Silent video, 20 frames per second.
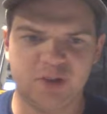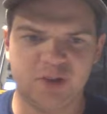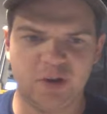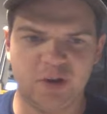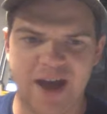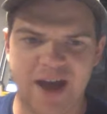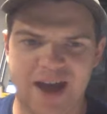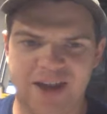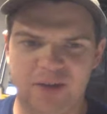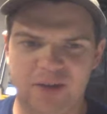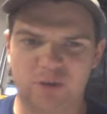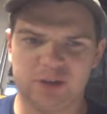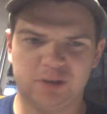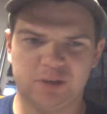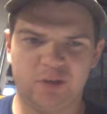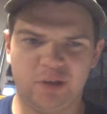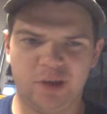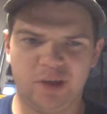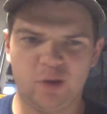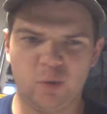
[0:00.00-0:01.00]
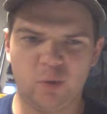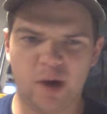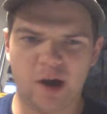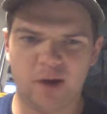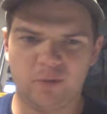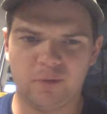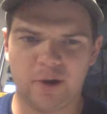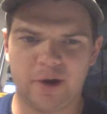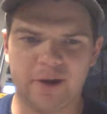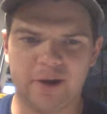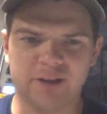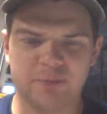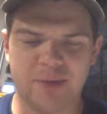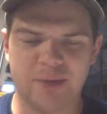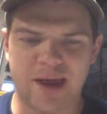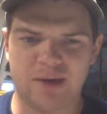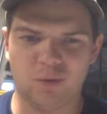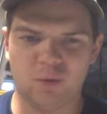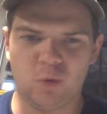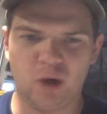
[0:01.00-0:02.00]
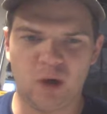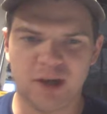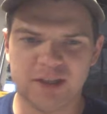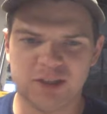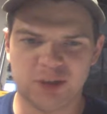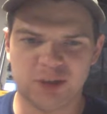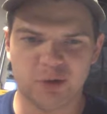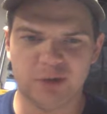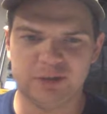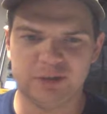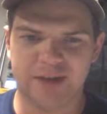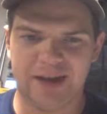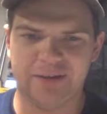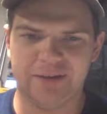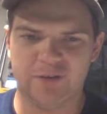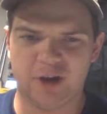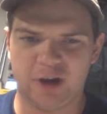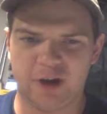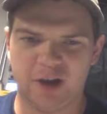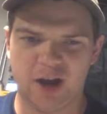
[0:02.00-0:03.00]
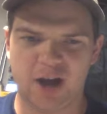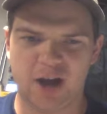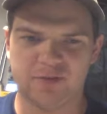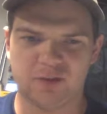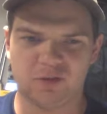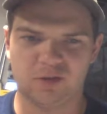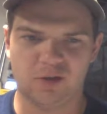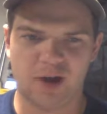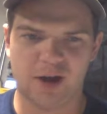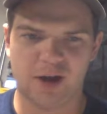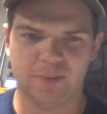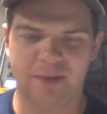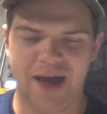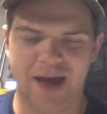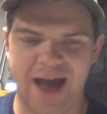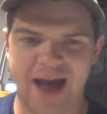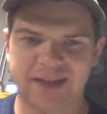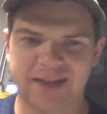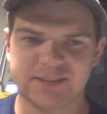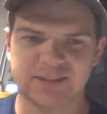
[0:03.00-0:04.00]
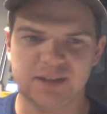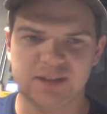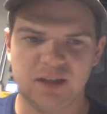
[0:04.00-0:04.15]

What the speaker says: yeah, he wasn't really aware of where his man was, so he was kind of cutting off the wrong pass.